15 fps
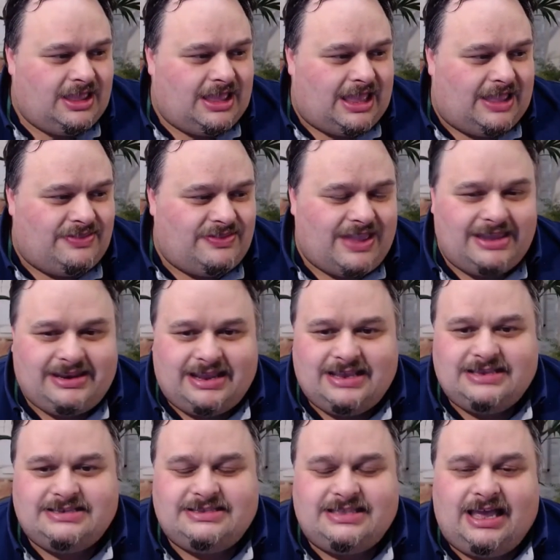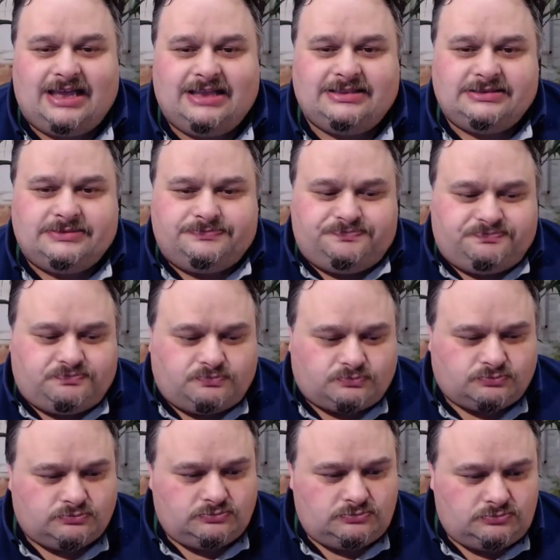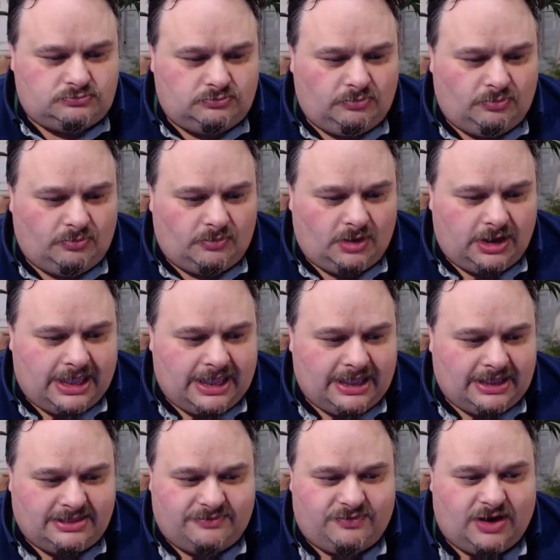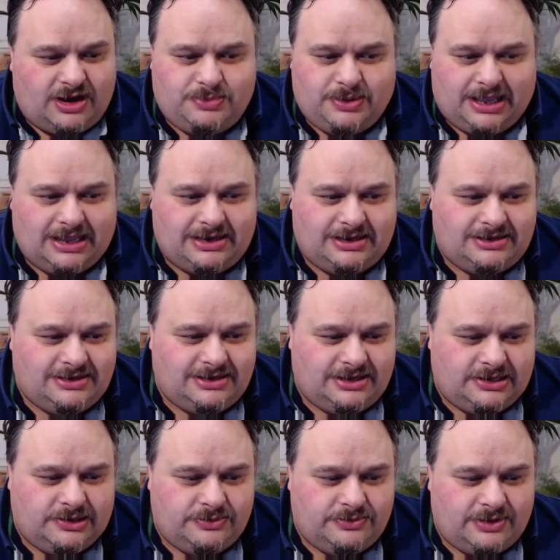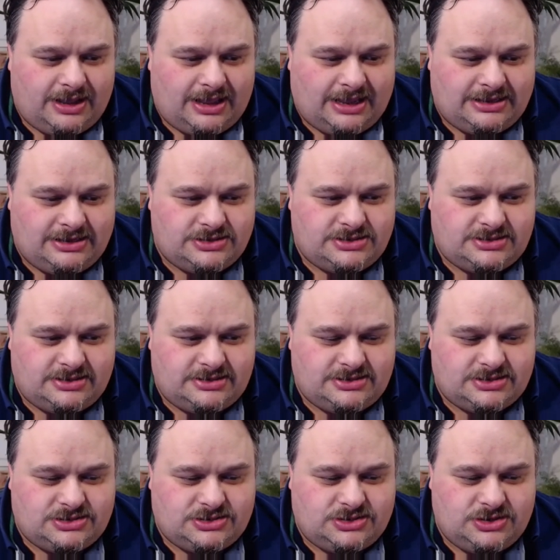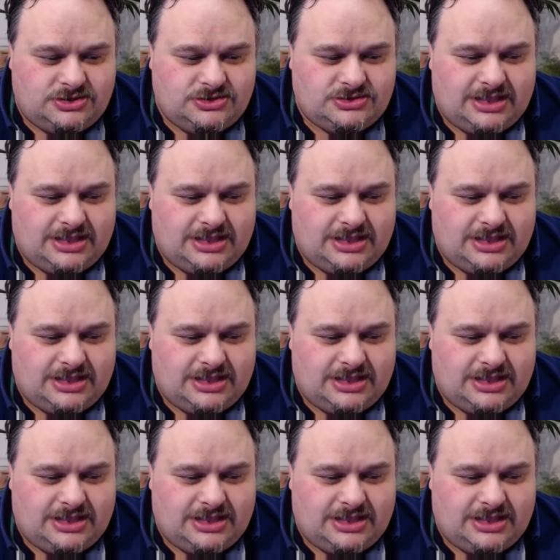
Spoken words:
And that is that in the very beginning, I used to just use